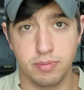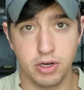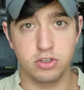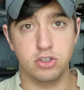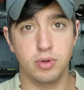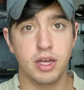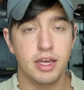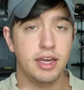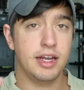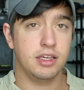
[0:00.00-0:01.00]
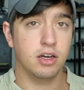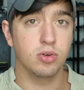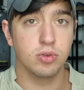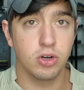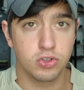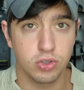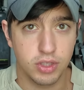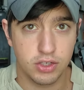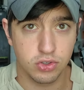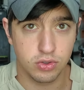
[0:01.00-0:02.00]
compared to any other larger
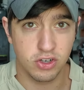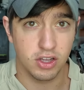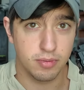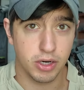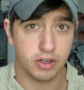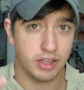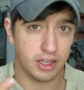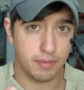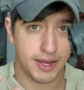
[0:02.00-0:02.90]
laser unit on the market, like a